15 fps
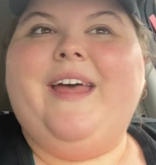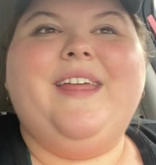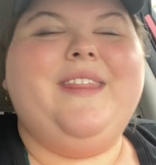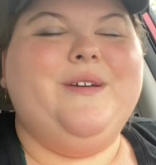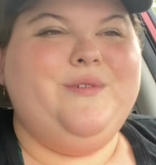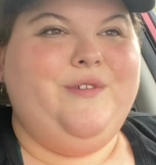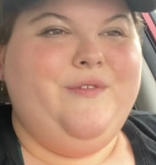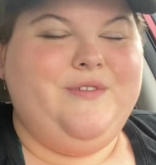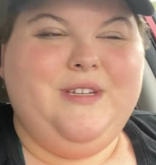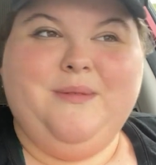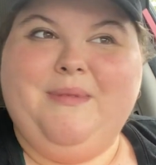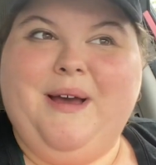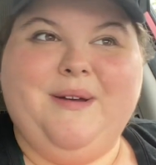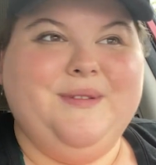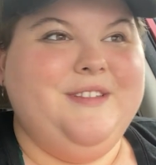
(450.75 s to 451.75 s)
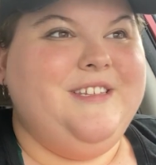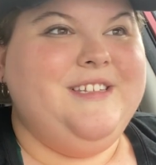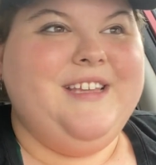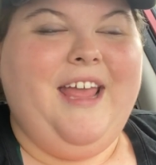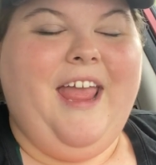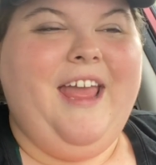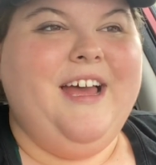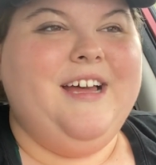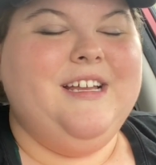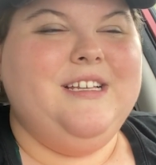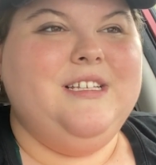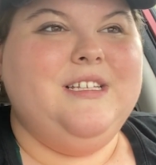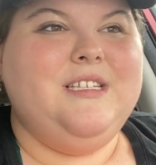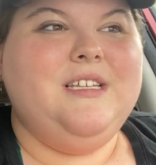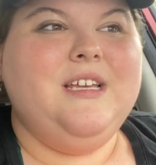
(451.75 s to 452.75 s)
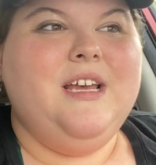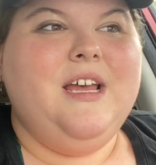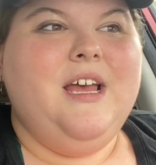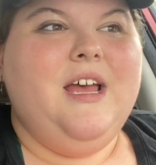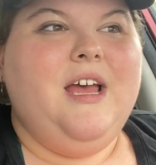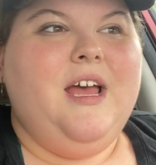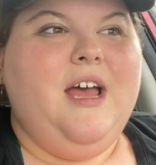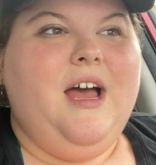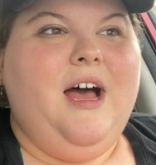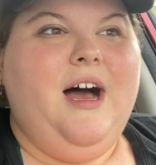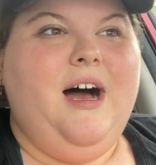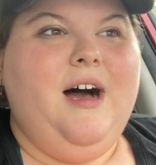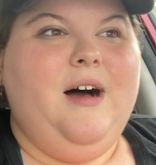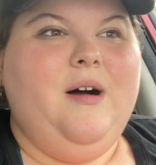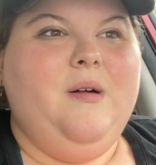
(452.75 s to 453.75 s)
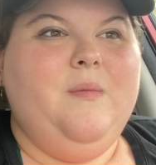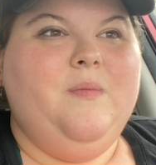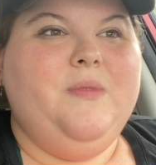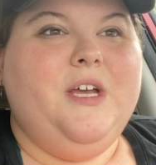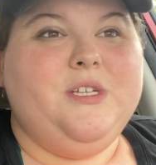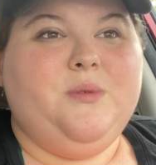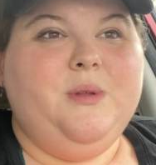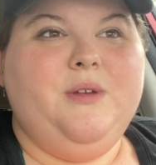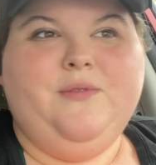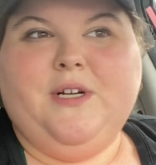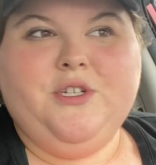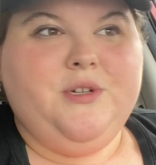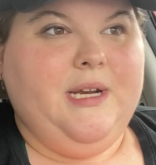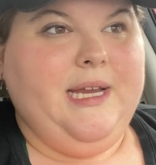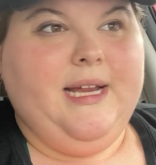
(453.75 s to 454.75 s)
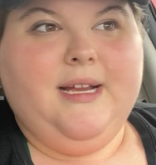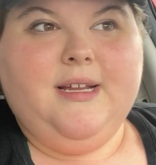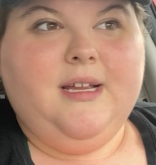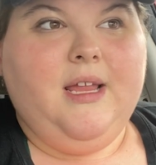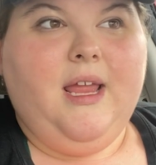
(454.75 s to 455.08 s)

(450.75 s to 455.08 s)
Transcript: those fifteen pounds, and, um, that's really frustrating.